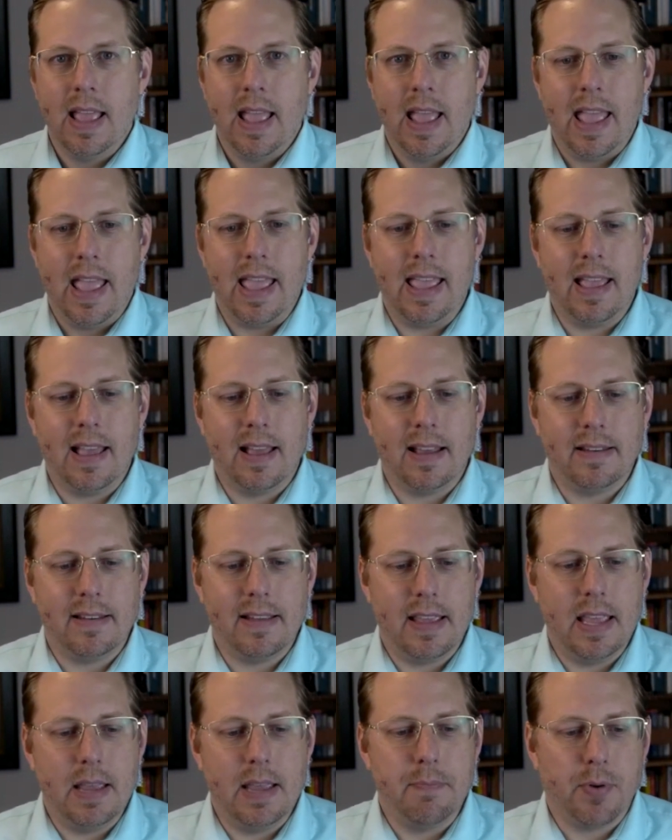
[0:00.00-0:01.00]
And
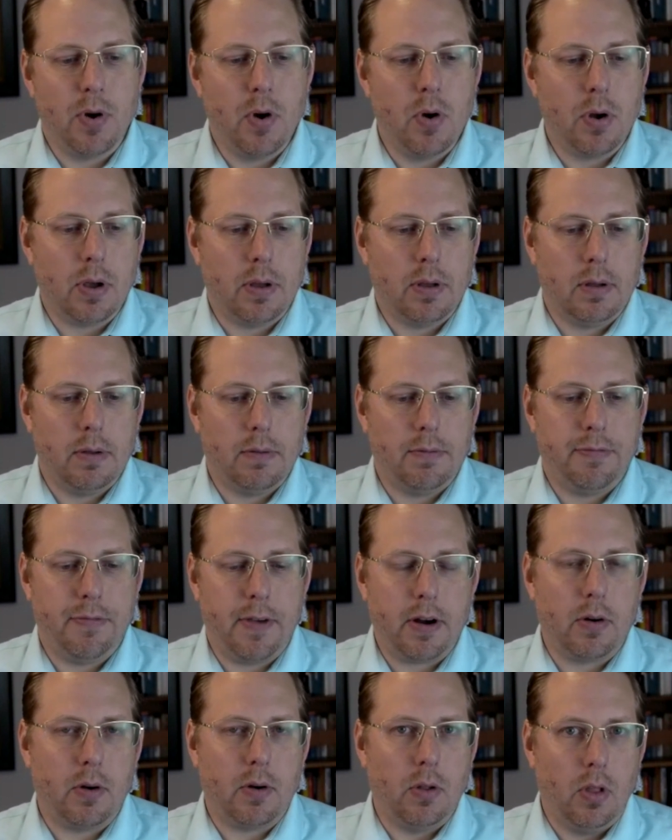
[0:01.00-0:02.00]
he broke
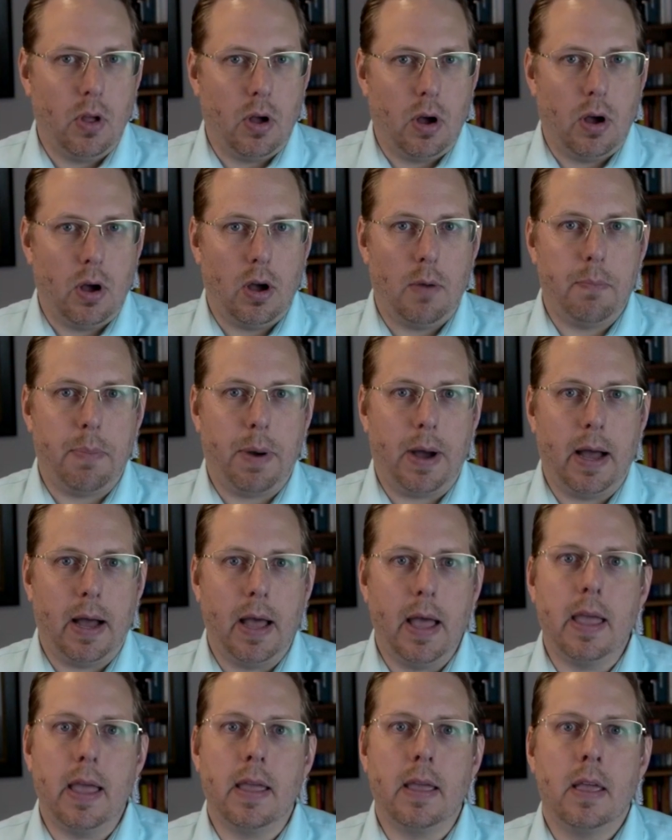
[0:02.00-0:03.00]
federal law
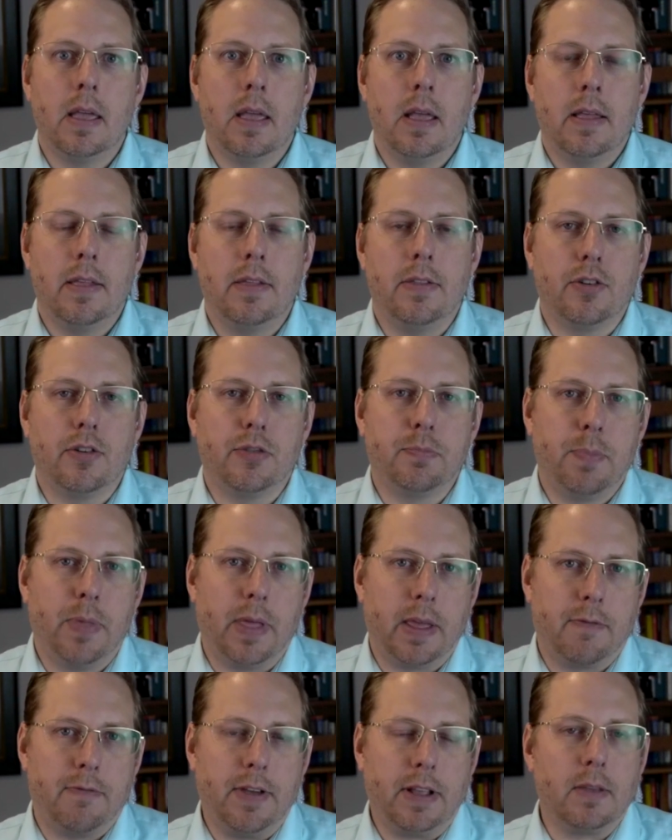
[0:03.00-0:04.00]
by, there's
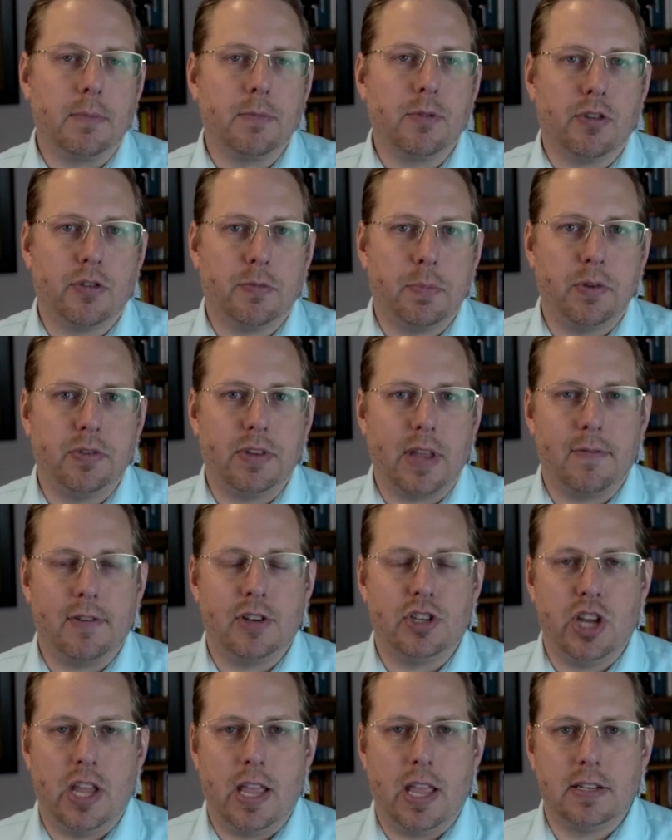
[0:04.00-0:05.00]
like, victims are supposed to have a
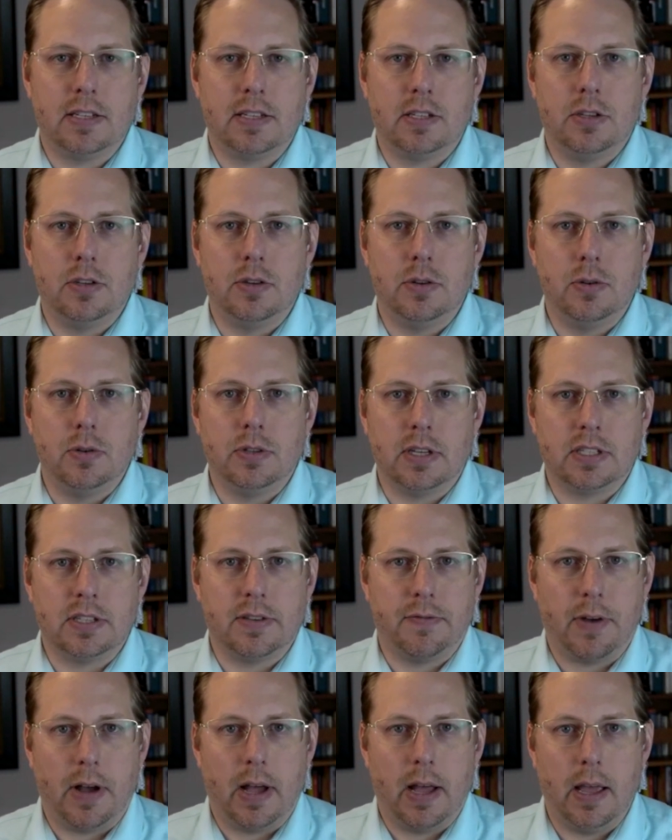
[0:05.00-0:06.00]
chance to
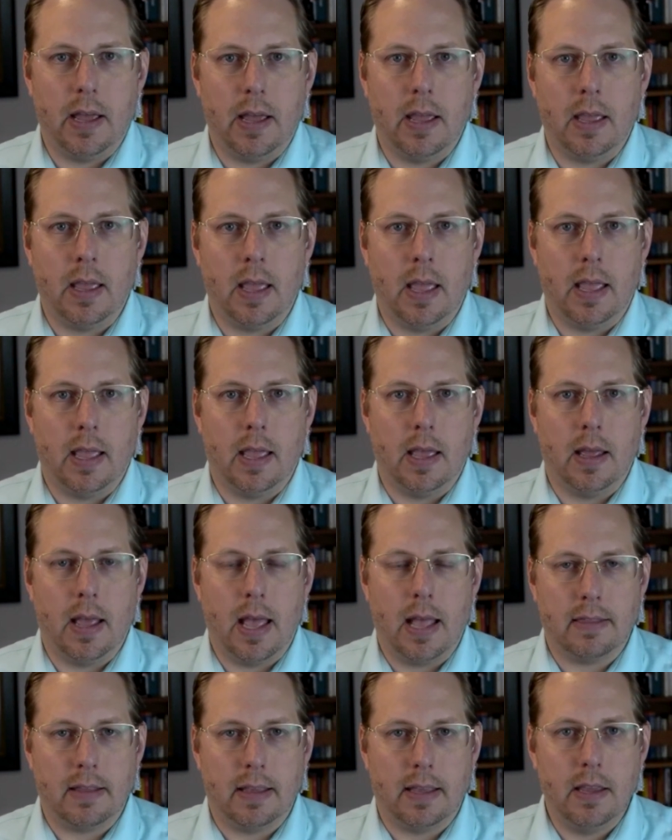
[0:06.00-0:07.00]
testify
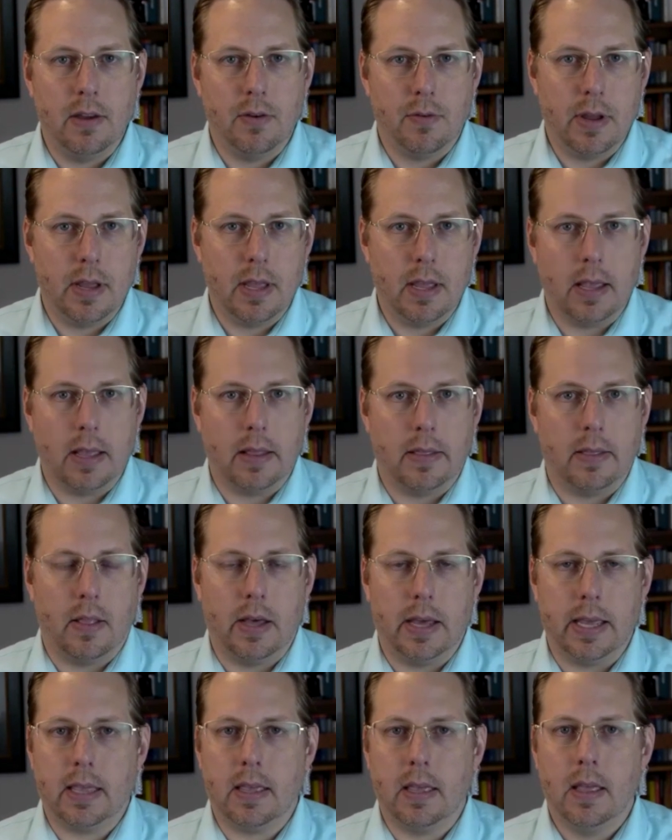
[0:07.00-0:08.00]
at the hearing and
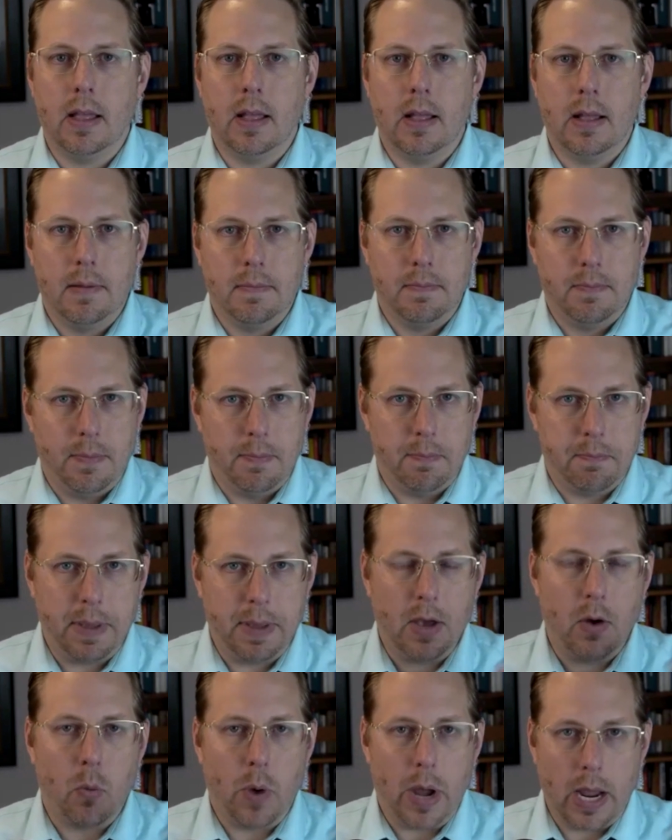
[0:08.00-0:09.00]
like be
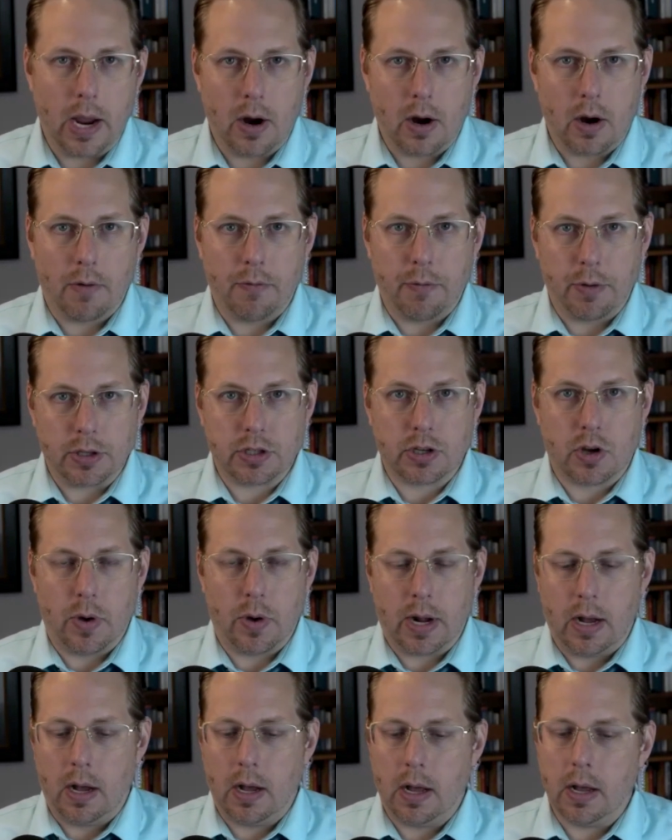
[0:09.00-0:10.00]
aware of what's going
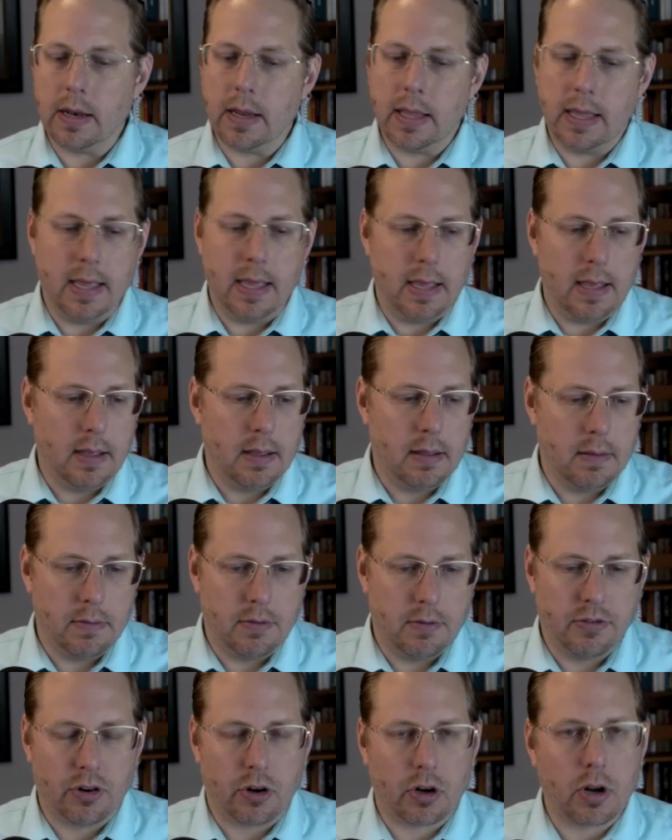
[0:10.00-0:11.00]
on. He
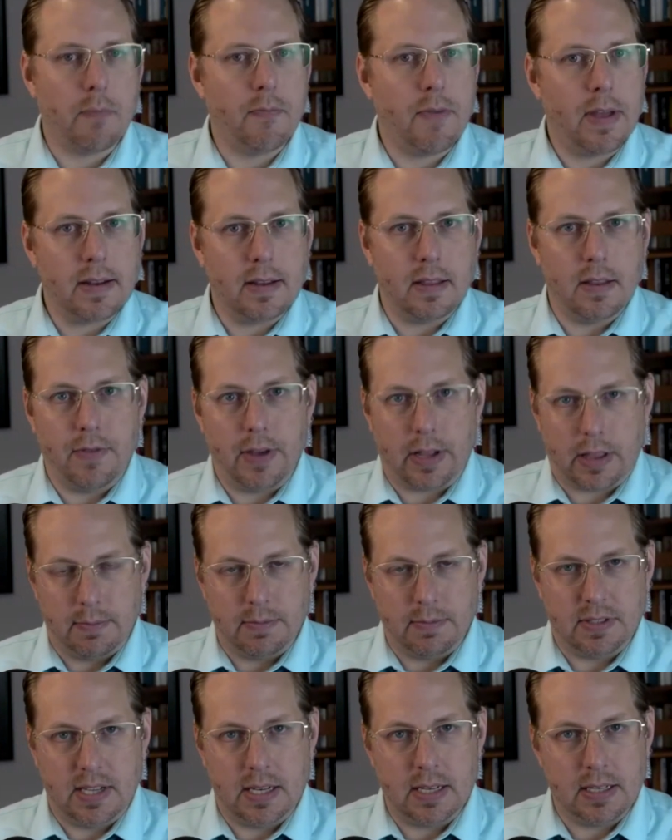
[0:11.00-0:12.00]
circumvented the victims,
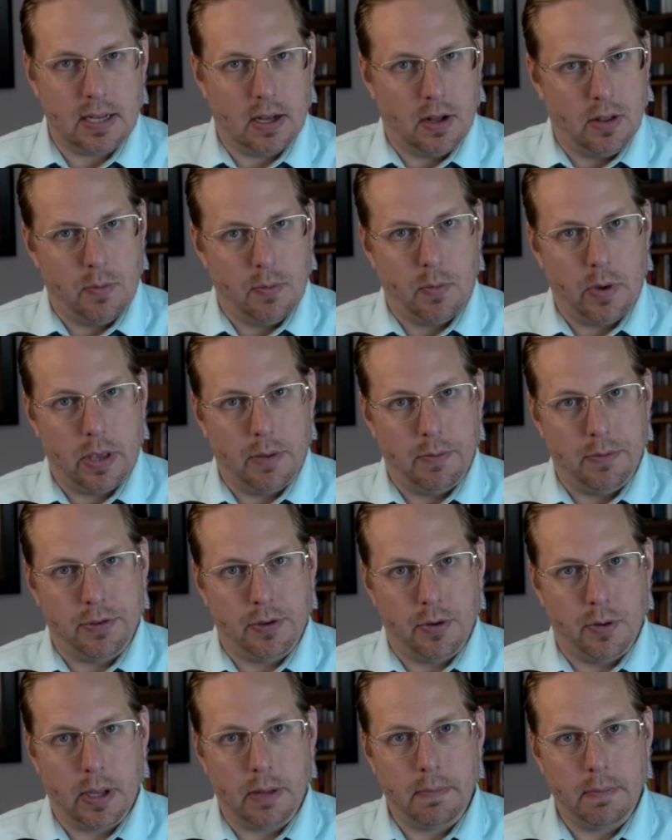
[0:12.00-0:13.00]
didn't tell them what he was
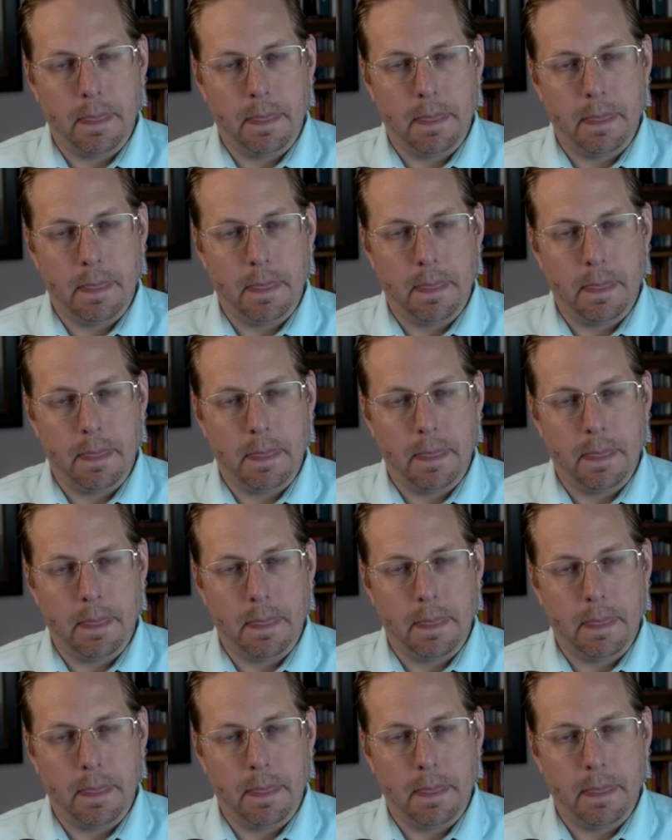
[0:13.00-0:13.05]
doing,